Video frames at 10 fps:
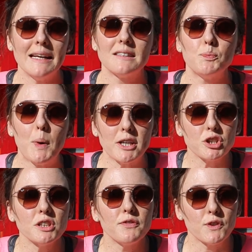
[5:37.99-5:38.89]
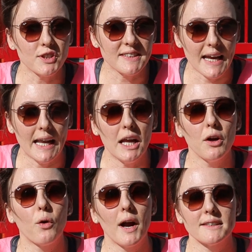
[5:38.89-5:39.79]
especially for
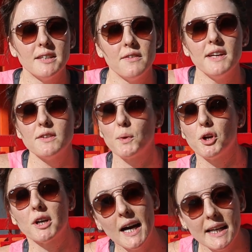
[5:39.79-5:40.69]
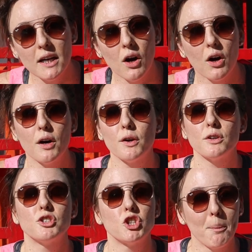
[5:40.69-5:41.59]
skating or activities where you're cutting
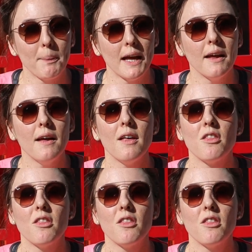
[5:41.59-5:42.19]
hard or jumping.